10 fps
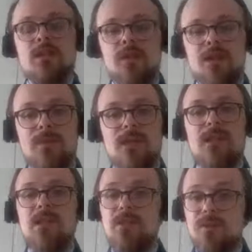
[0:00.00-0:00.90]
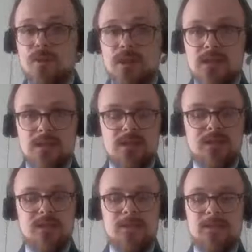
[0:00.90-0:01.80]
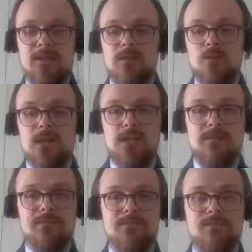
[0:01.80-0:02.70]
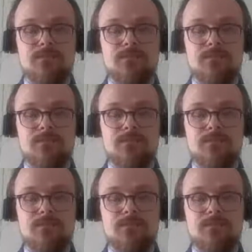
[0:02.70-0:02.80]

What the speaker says: very much endure in the years to come.